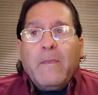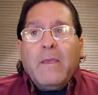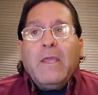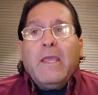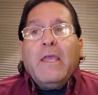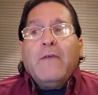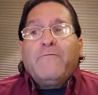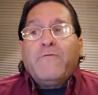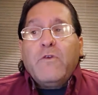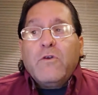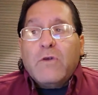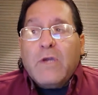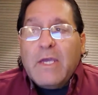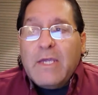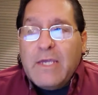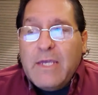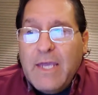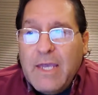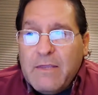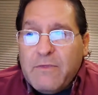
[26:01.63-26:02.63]
if you
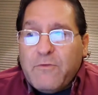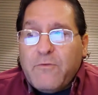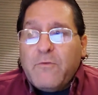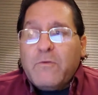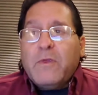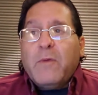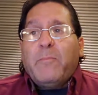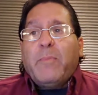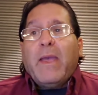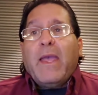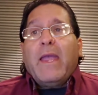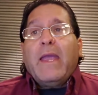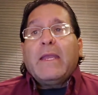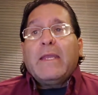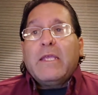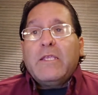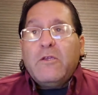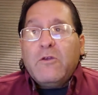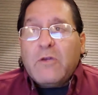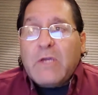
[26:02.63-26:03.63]
can get through the pain, and you